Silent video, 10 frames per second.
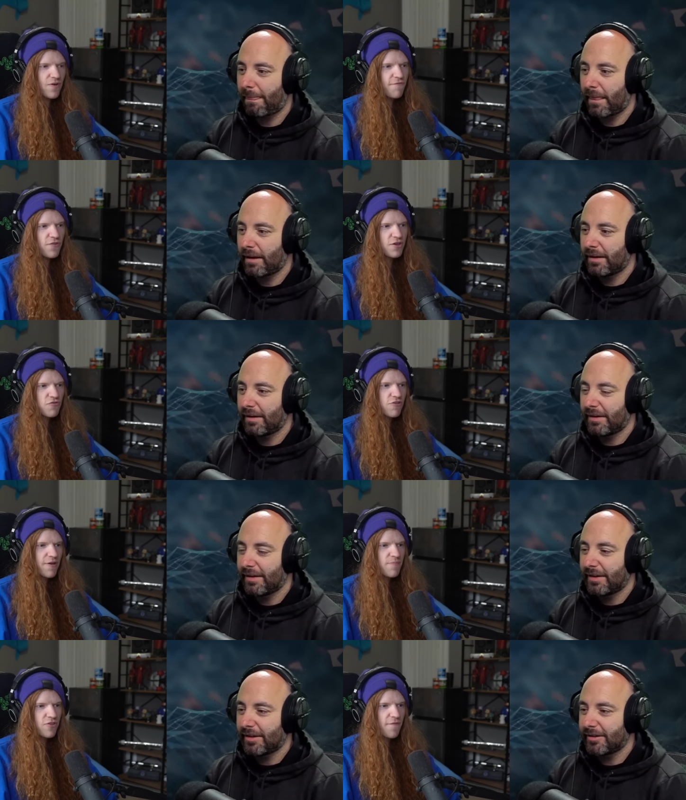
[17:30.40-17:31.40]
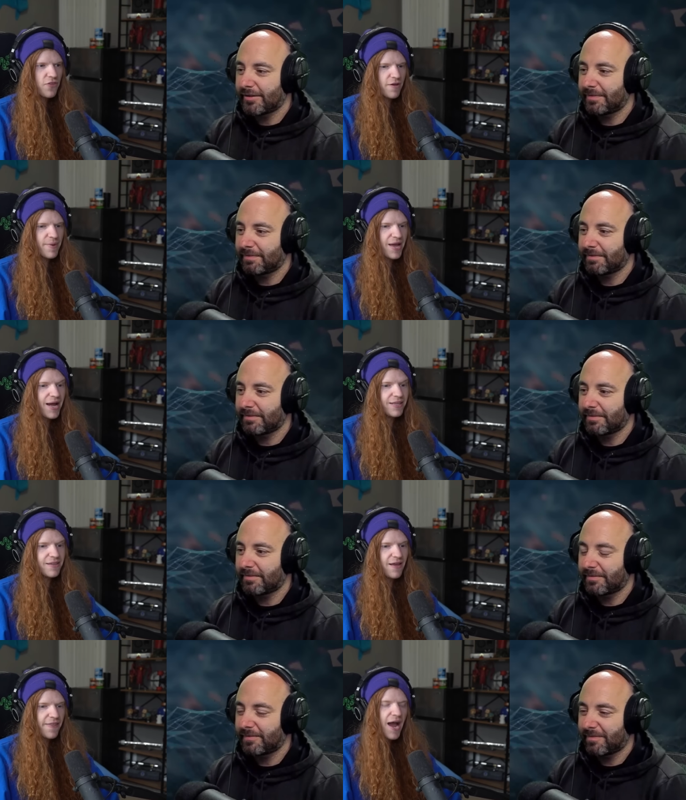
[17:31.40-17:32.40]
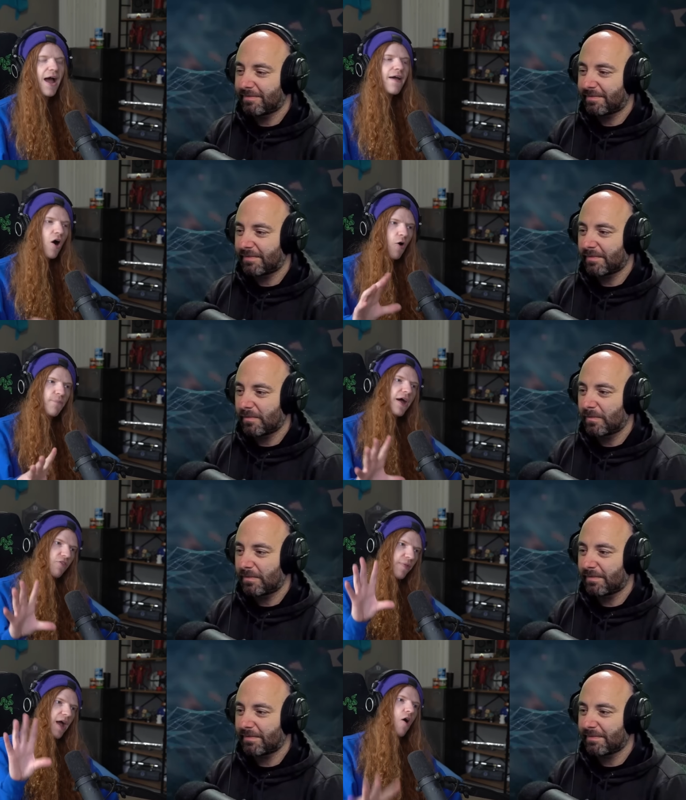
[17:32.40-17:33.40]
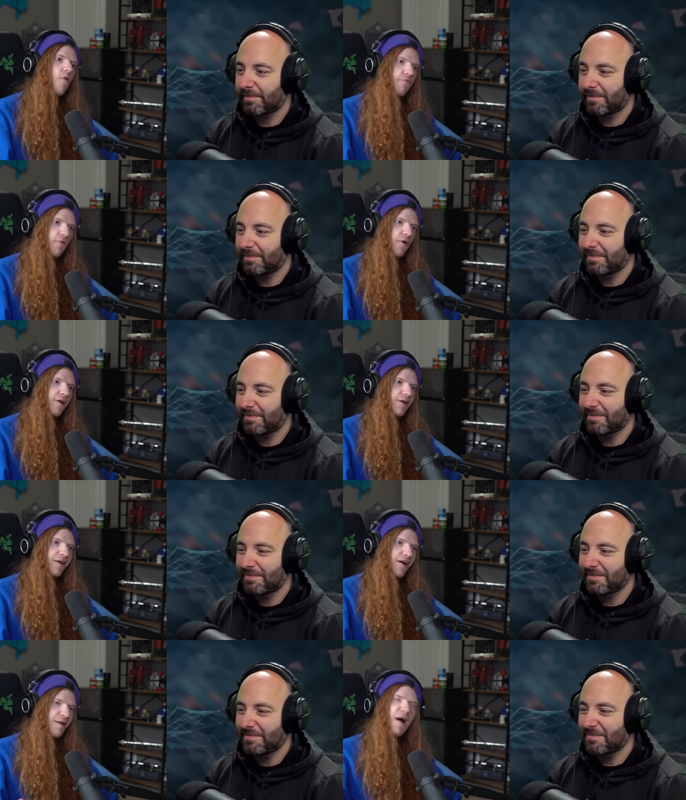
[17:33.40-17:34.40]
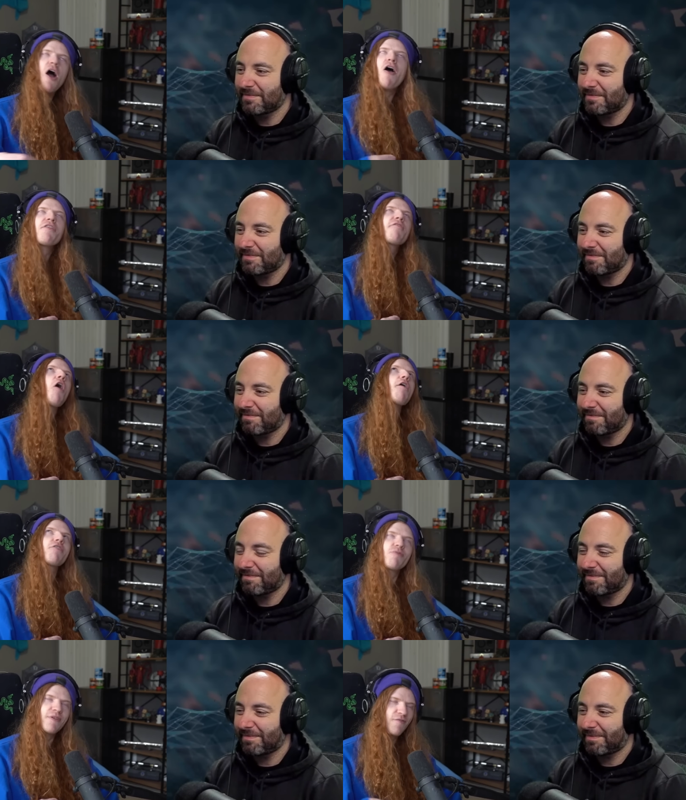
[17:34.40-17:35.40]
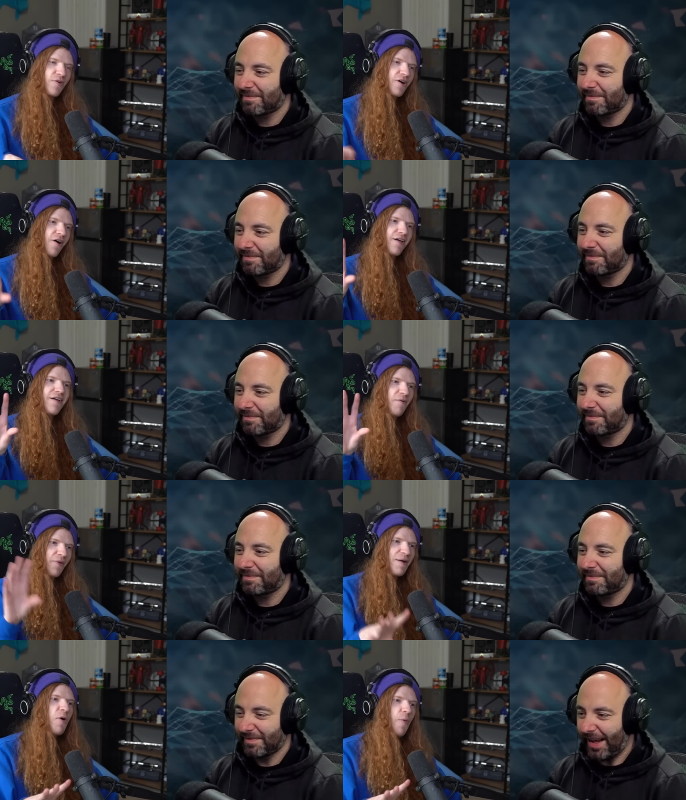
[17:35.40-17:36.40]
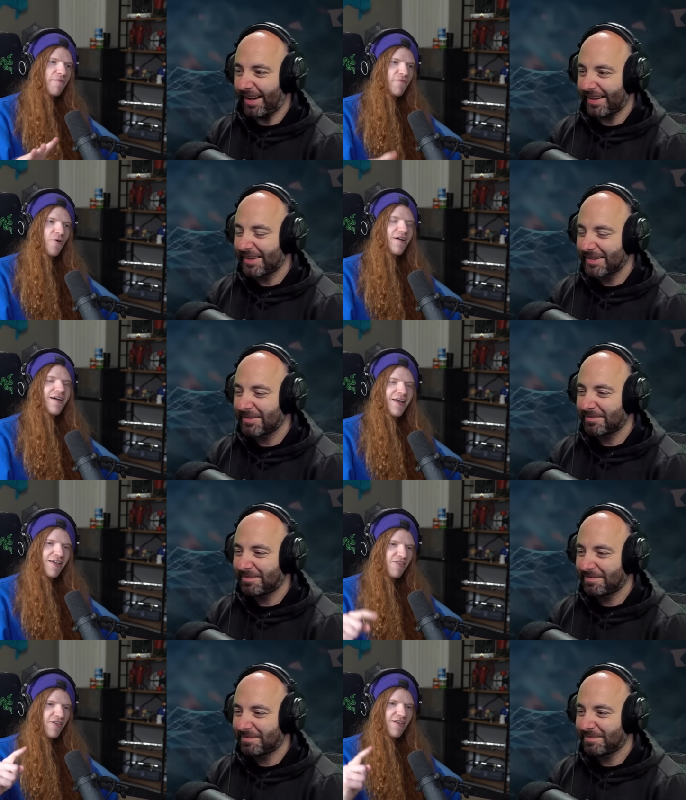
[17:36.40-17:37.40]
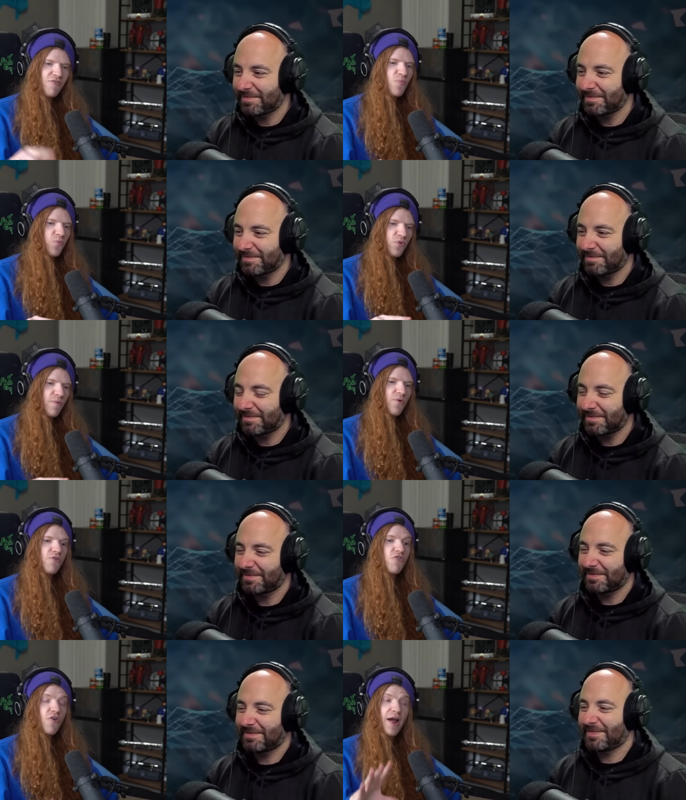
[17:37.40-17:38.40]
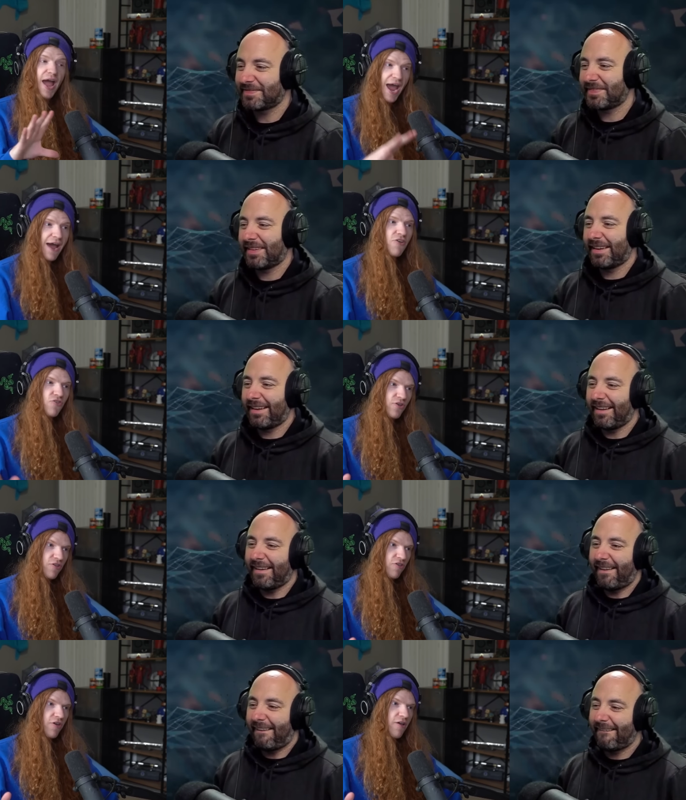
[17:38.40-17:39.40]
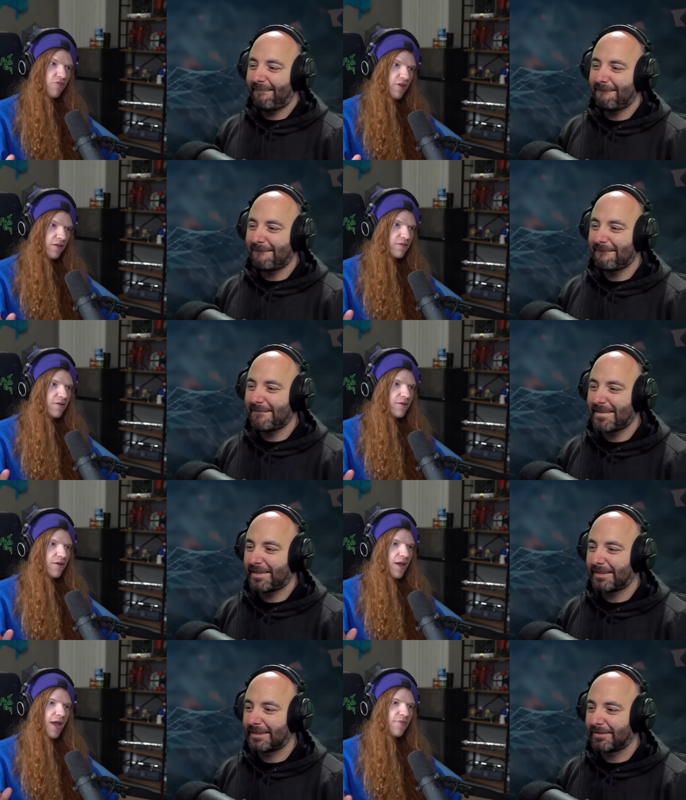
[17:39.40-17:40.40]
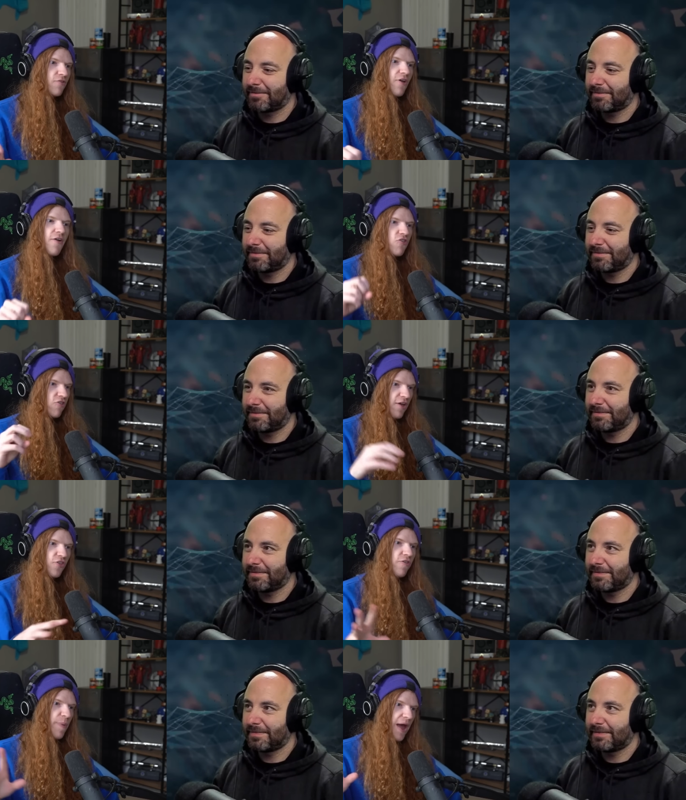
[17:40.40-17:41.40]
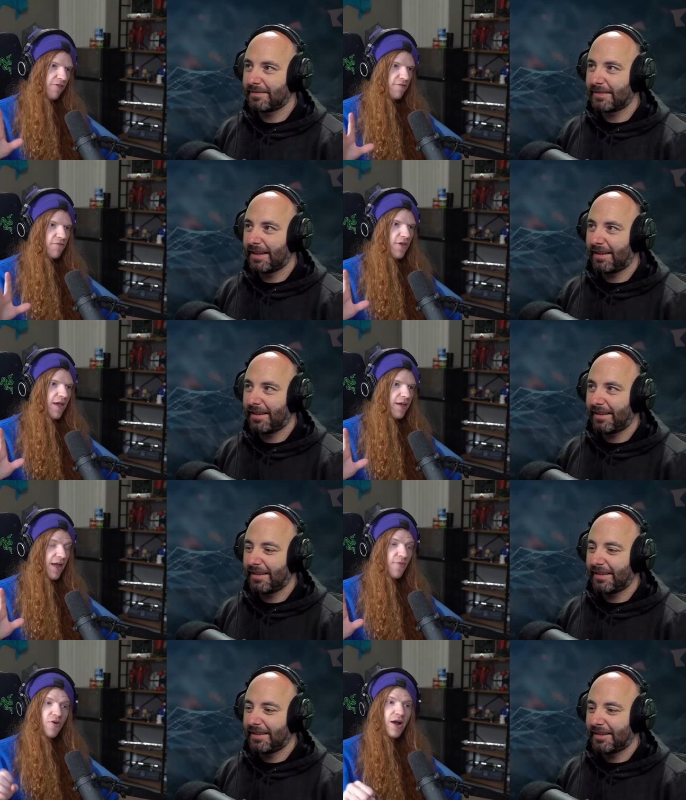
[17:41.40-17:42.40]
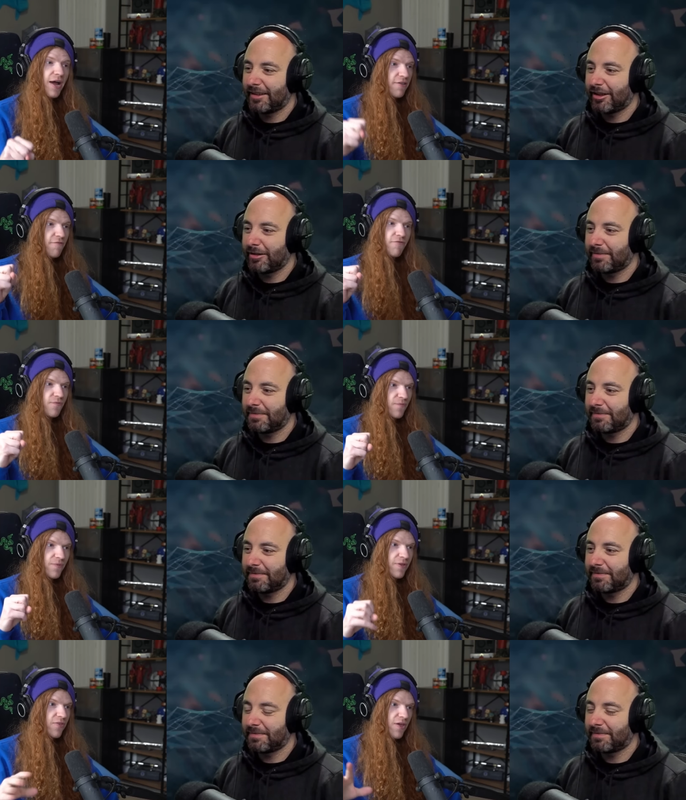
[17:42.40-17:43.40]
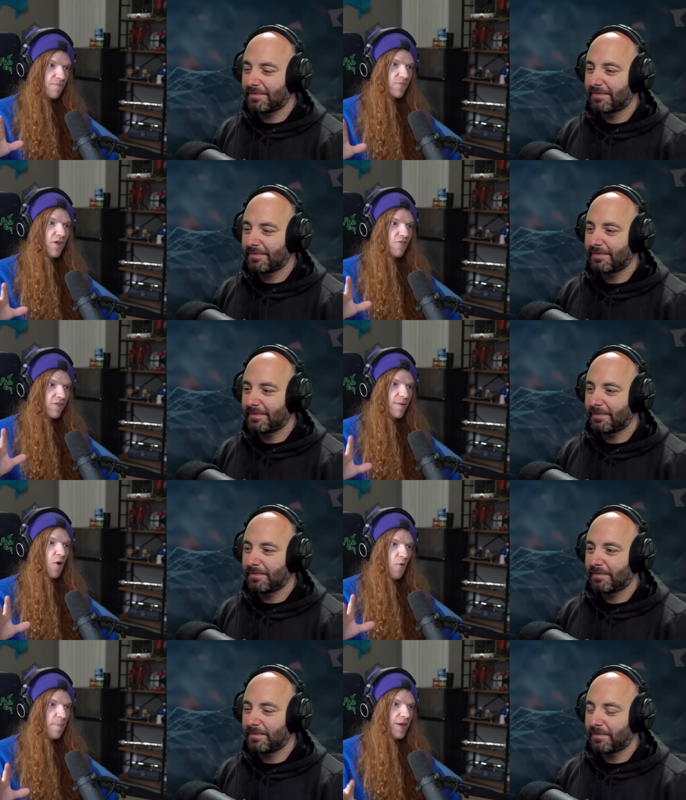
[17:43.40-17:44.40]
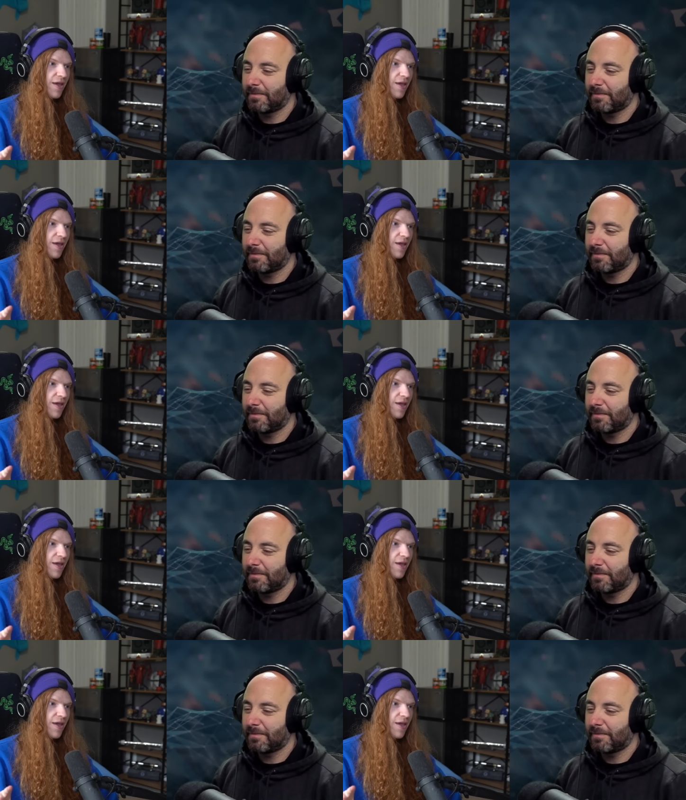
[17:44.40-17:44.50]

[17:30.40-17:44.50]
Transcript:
Speaker 1: I feel like there's some stuff that could be kind of nutty. I hope that's what I hope for all right, my heart of hearts, whatever you want to call it, what I'm hoping for is is rune words are actually disgusting, and they're not just like this passive thing, and they're kind of they they seem op.